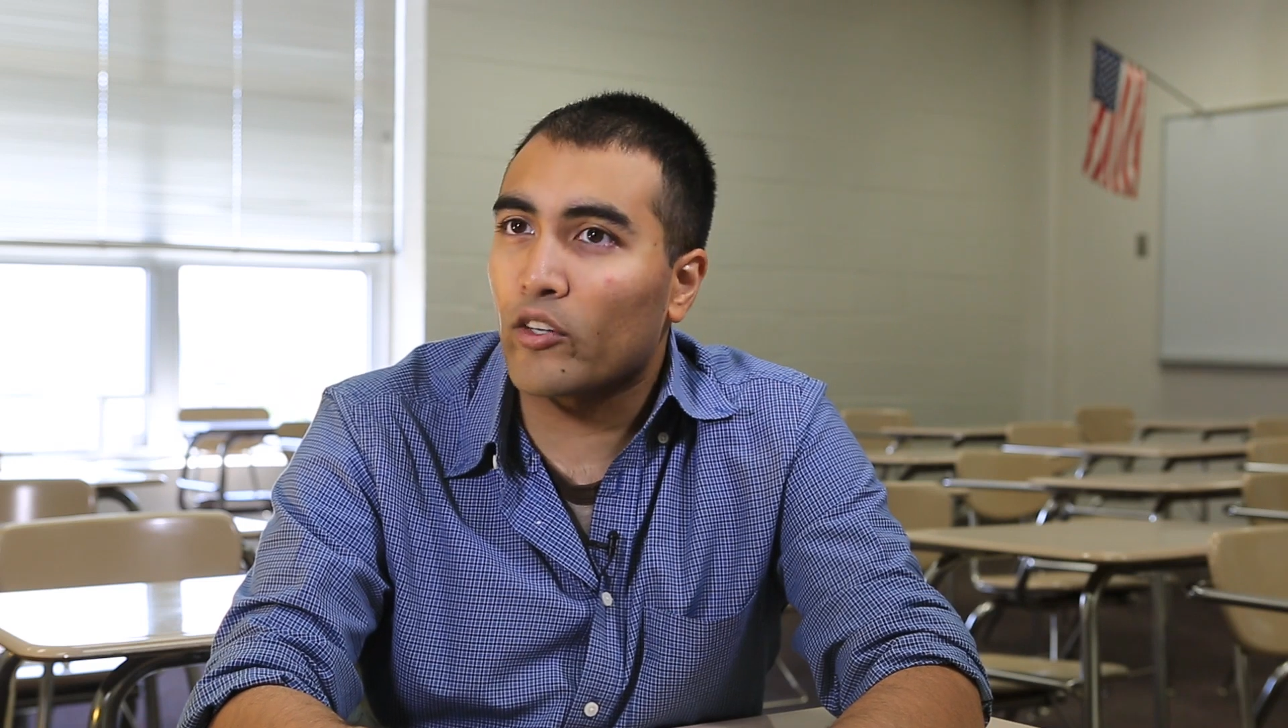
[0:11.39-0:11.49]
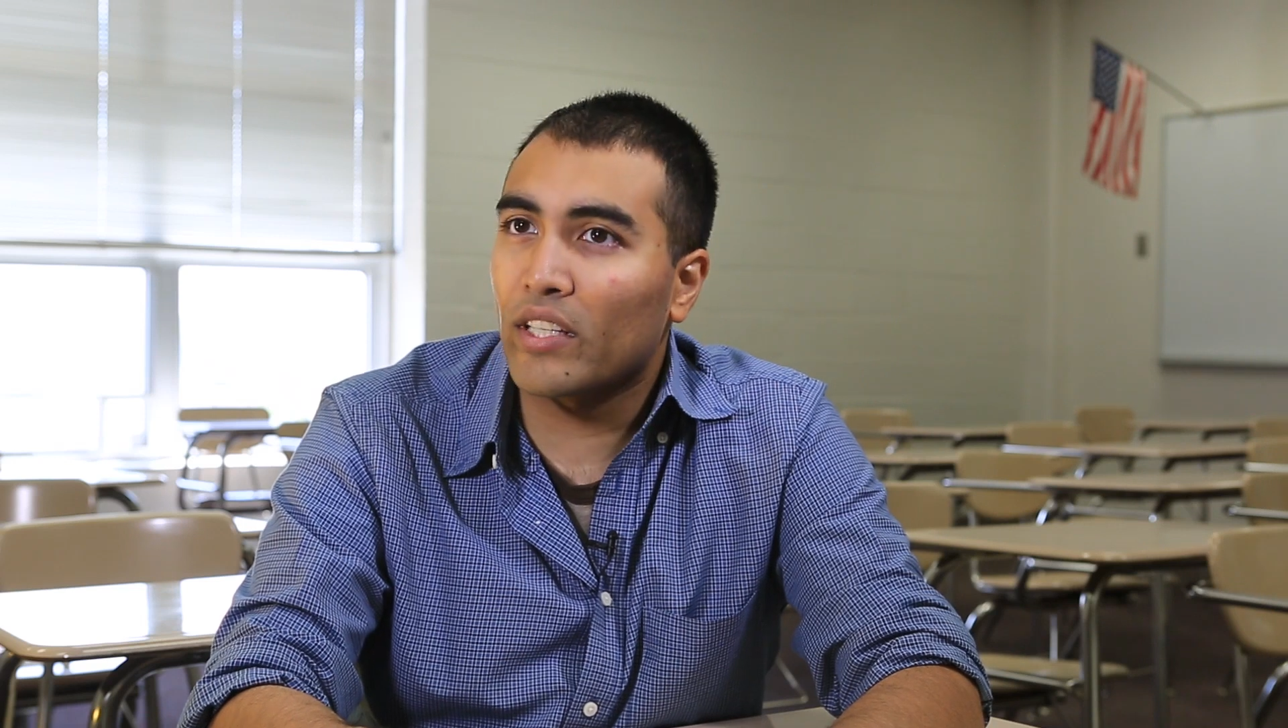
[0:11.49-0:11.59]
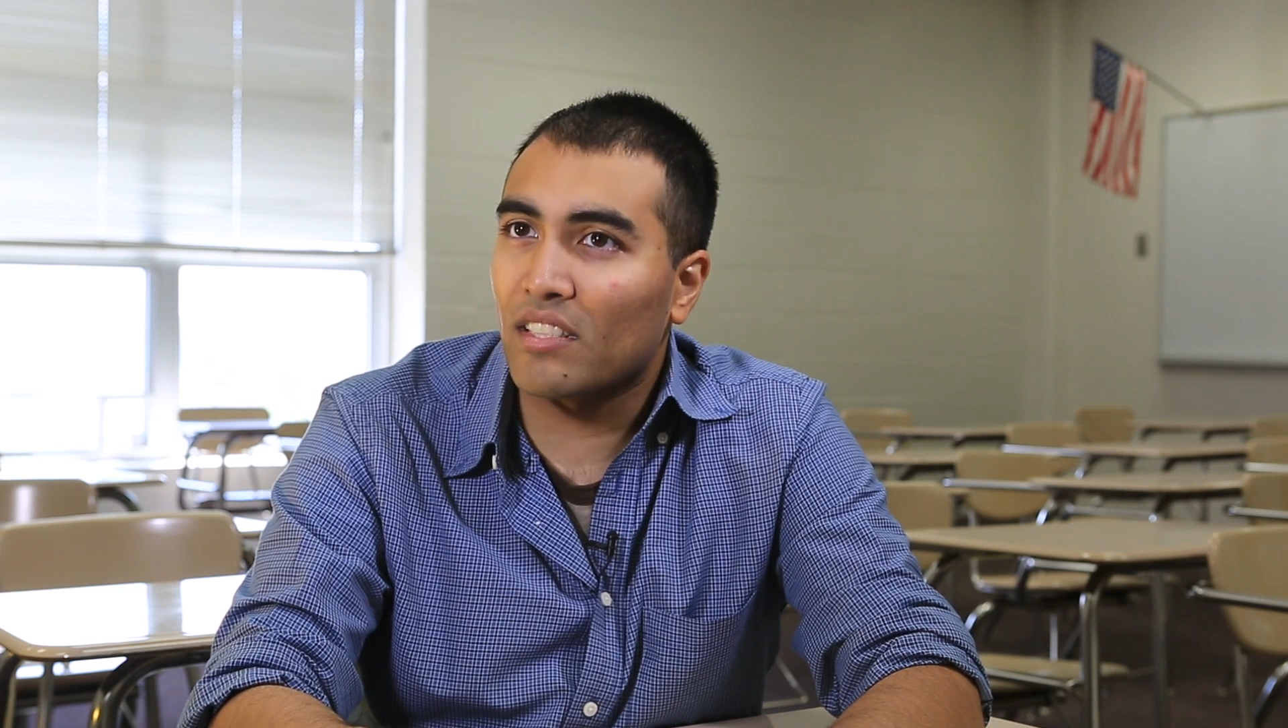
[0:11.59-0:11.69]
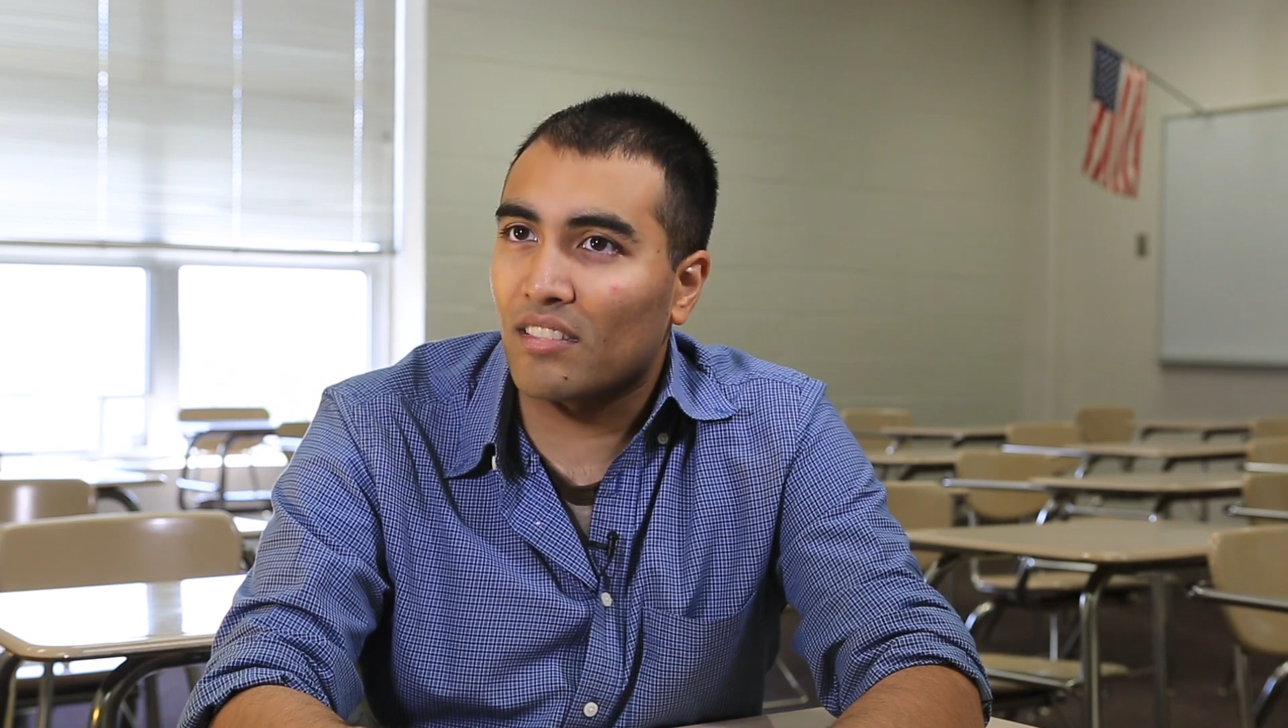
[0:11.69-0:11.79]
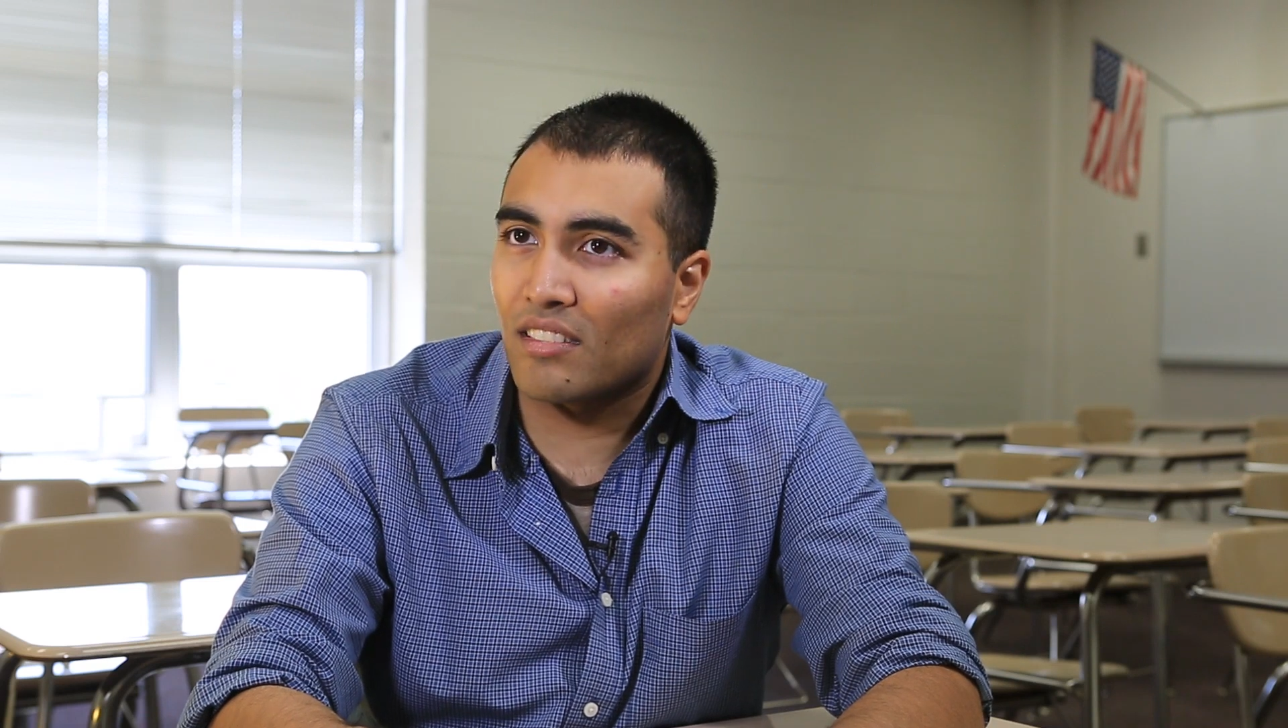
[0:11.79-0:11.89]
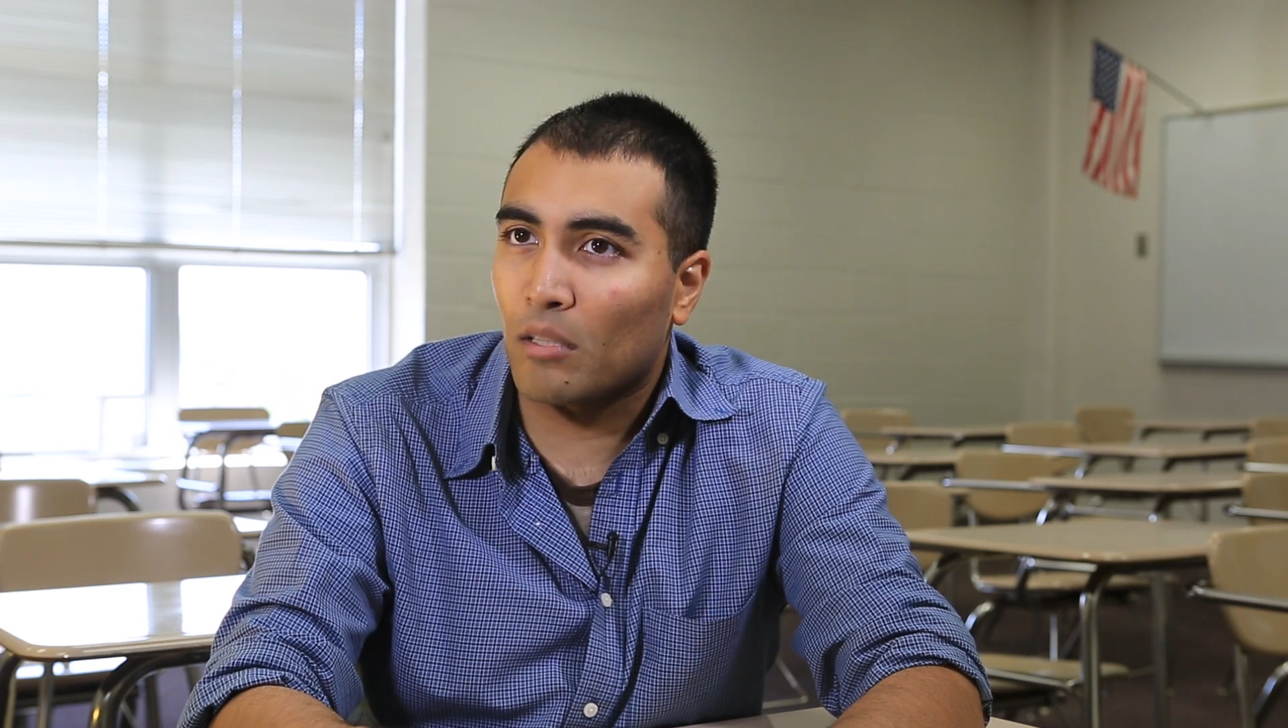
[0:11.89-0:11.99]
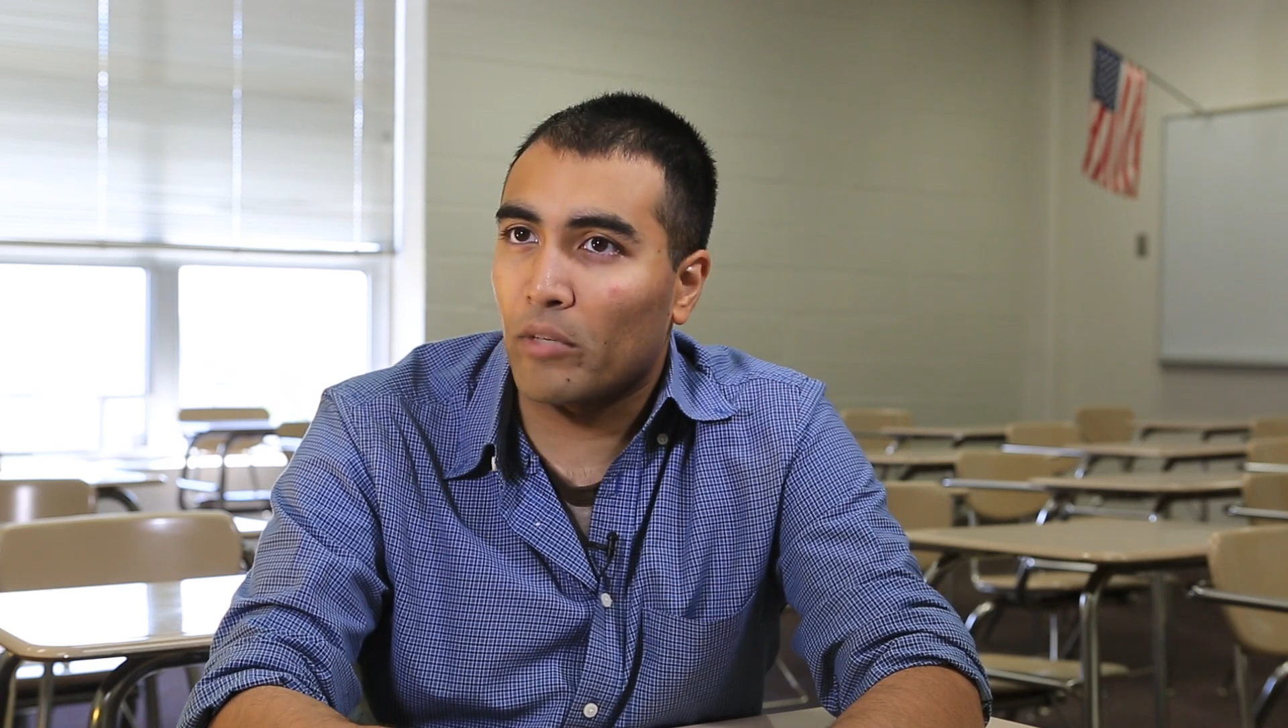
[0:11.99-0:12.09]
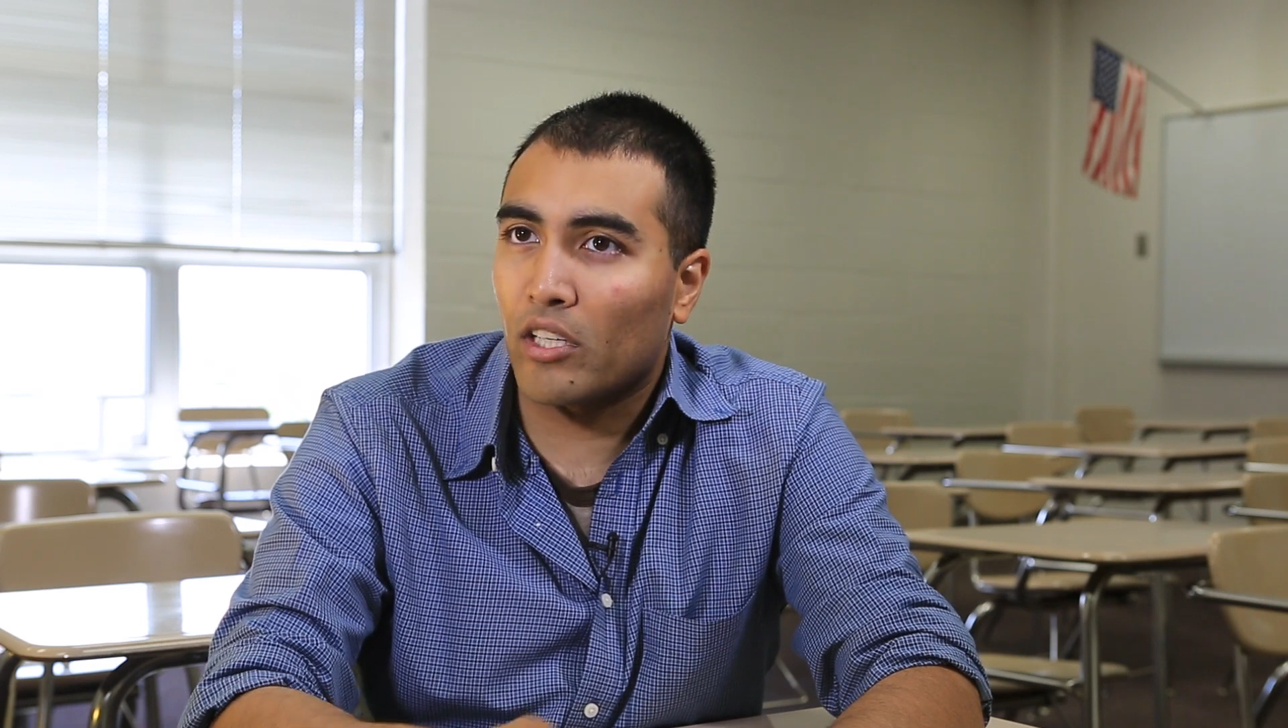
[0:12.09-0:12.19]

criticism